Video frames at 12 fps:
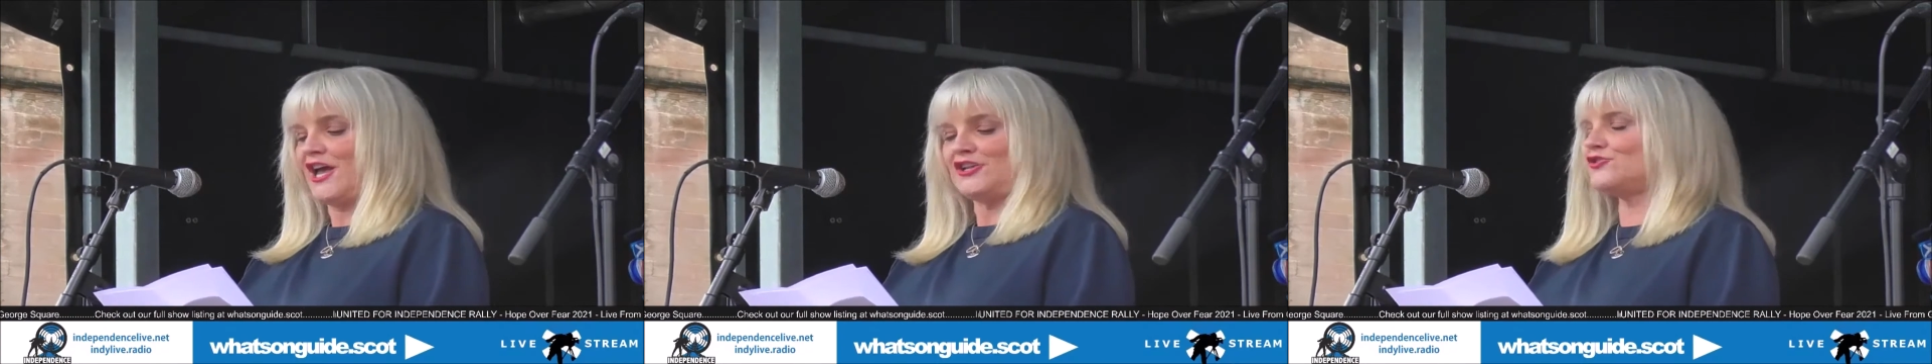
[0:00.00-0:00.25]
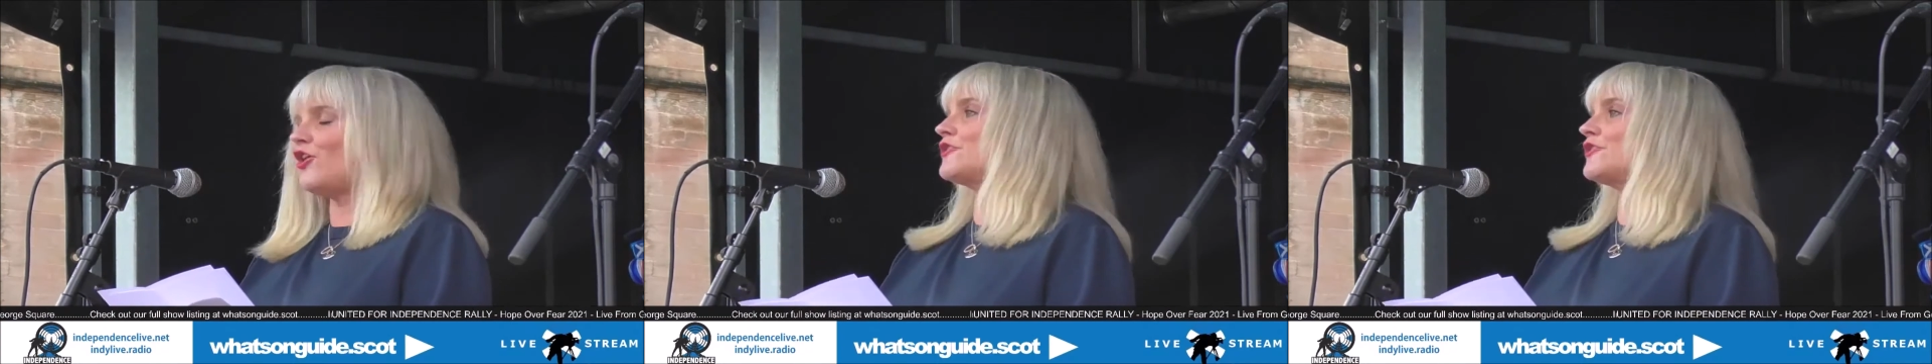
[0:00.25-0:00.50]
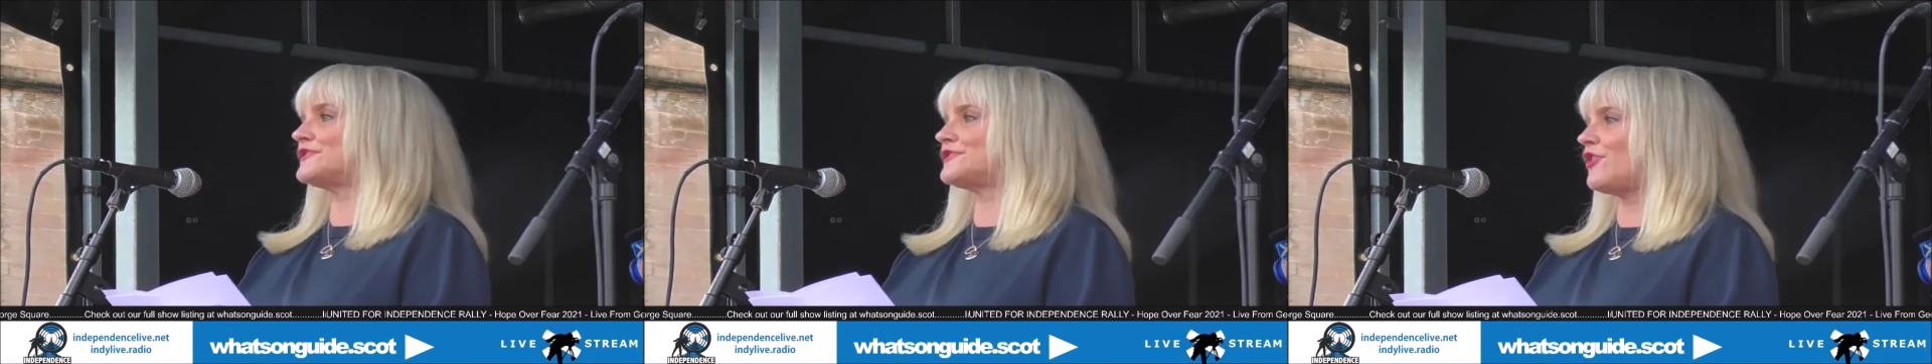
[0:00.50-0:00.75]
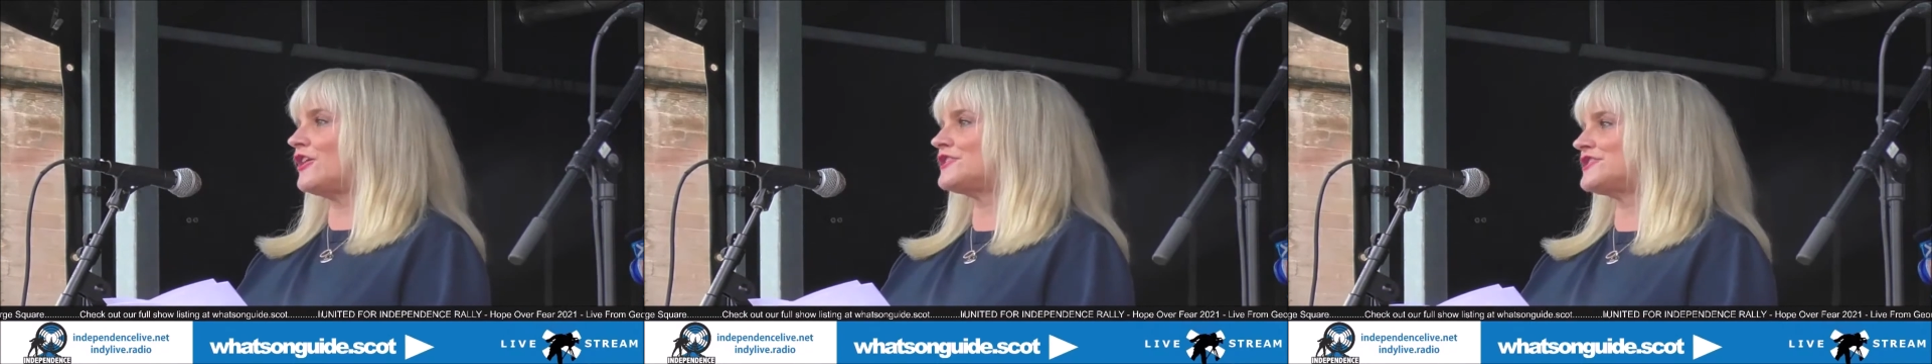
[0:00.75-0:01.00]
not the
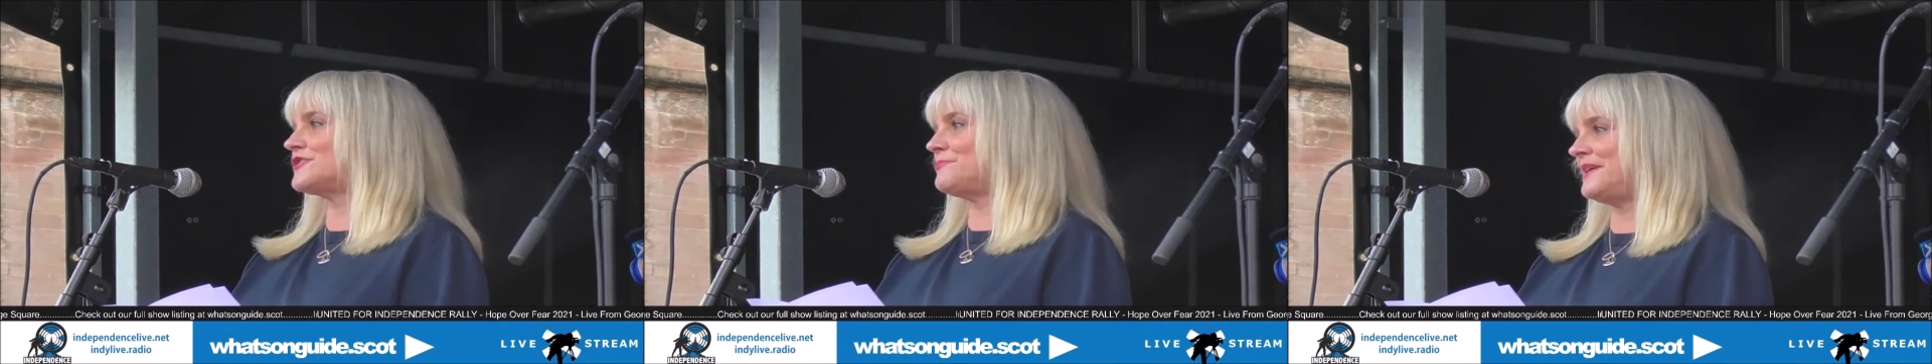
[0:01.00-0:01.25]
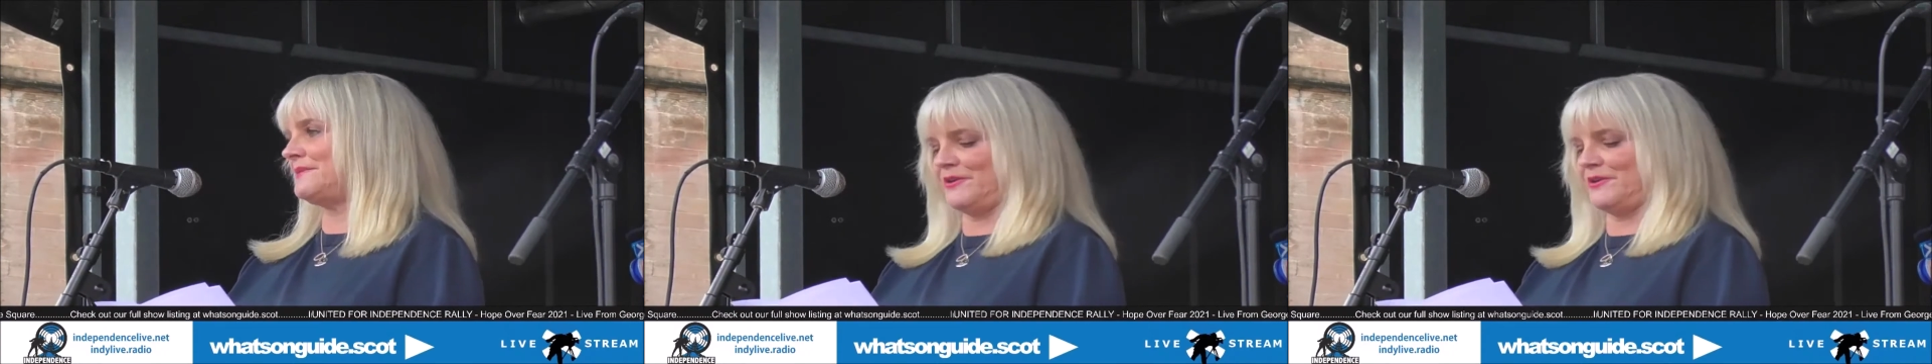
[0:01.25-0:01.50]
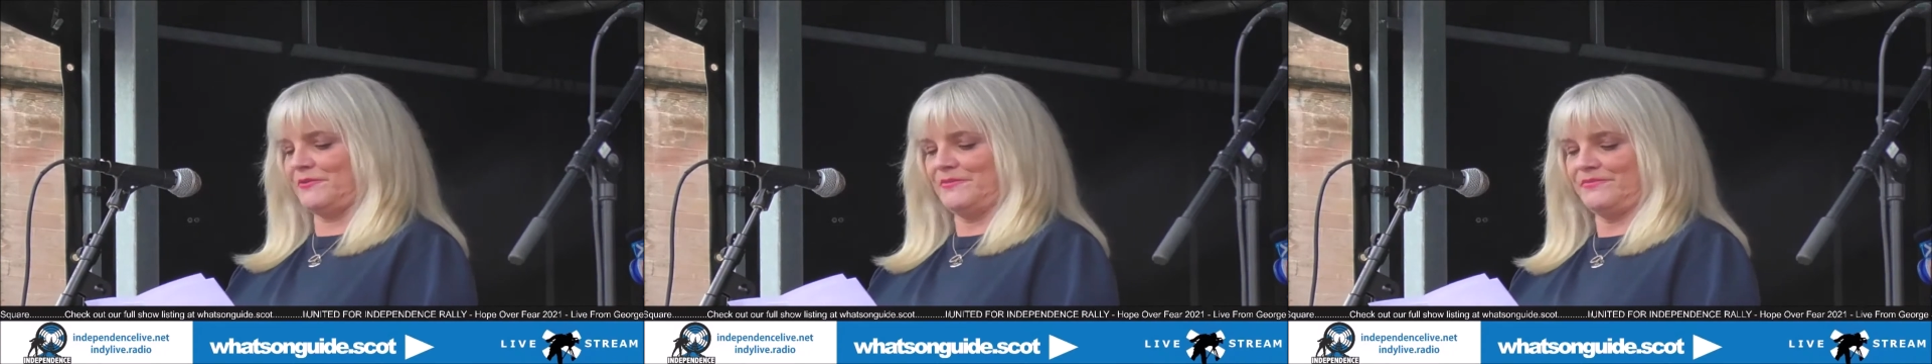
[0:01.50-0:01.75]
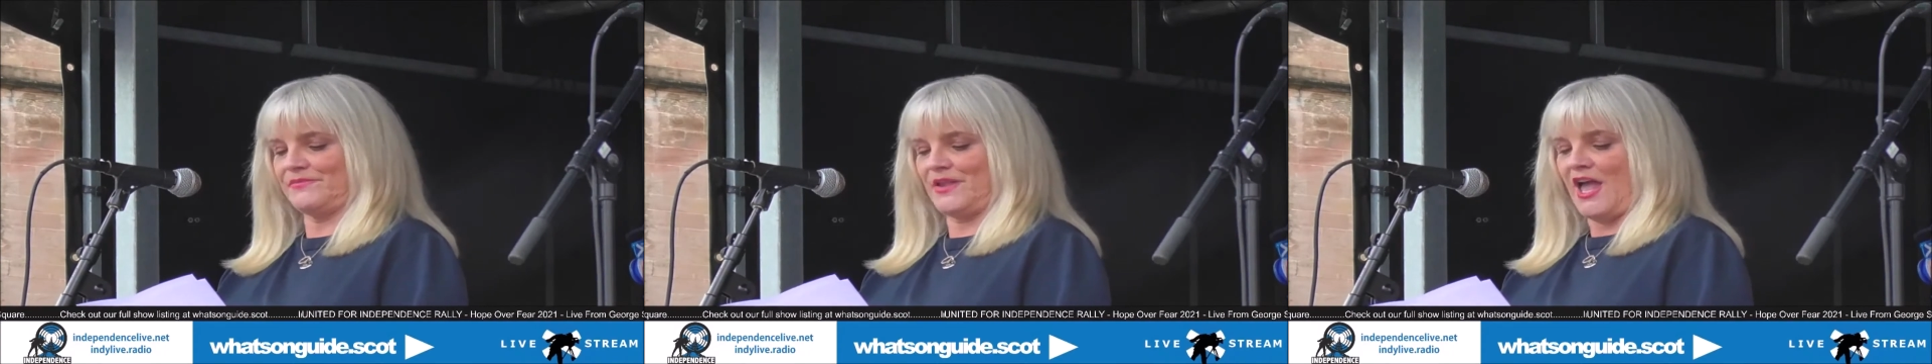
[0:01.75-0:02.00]
Scottish people.
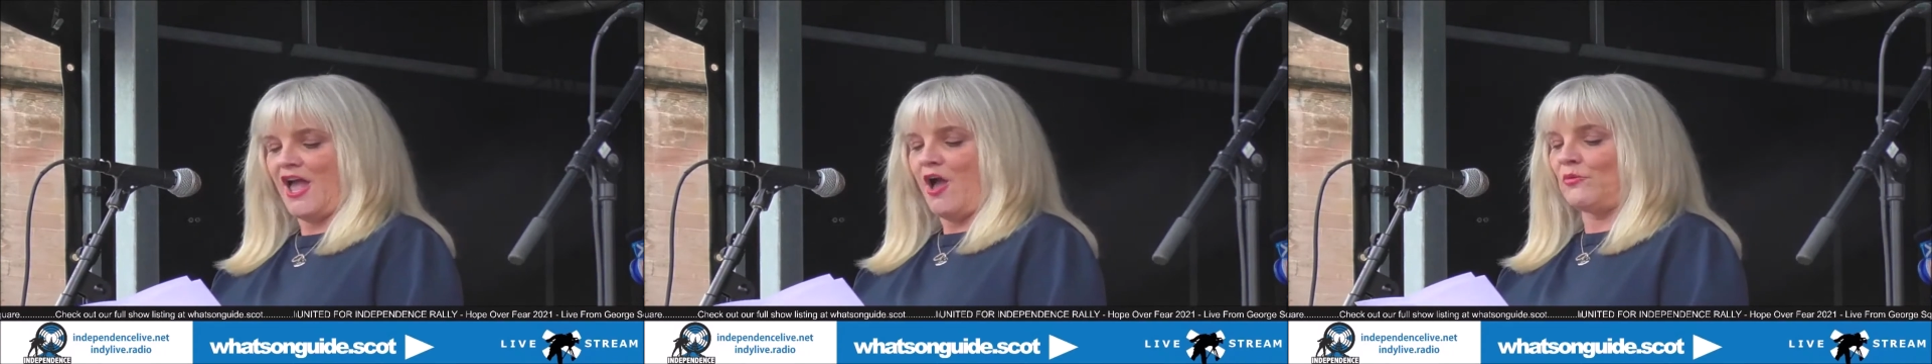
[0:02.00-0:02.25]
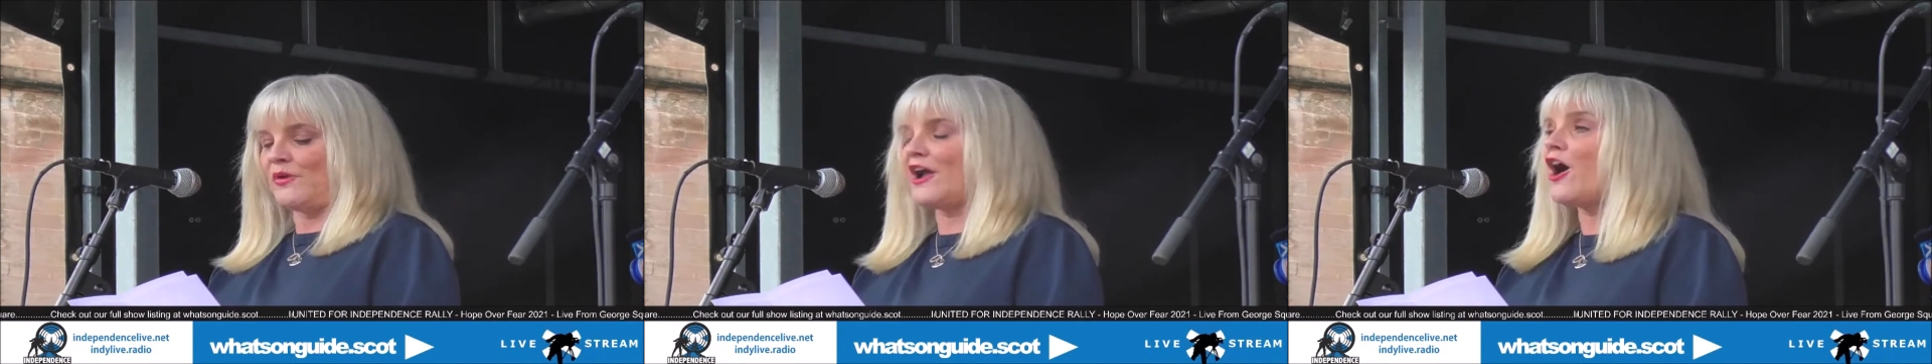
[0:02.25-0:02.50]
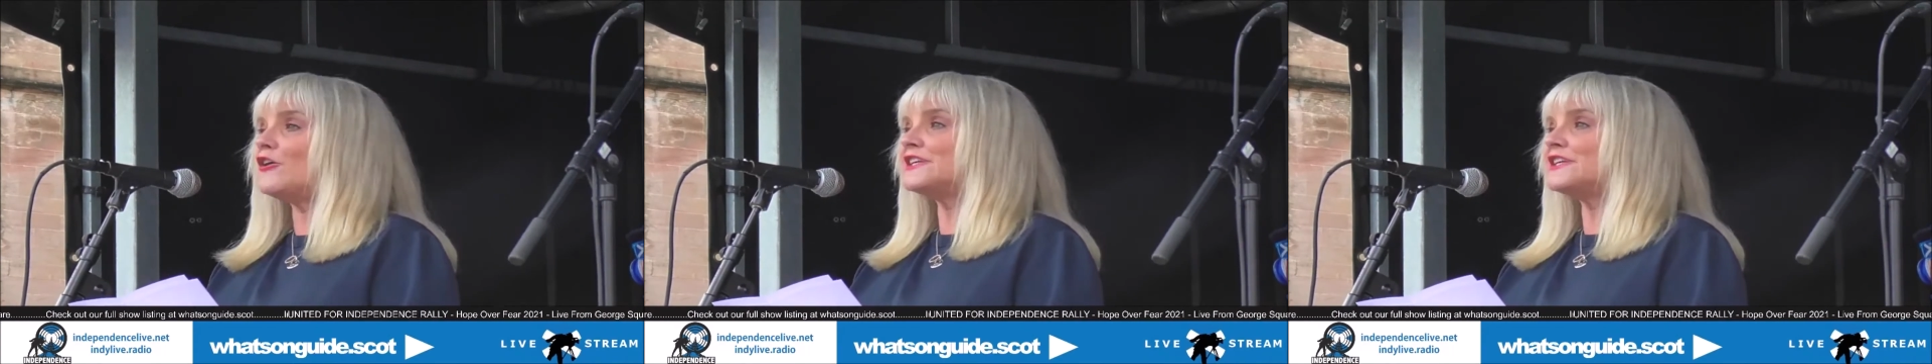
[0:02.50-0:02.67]
We all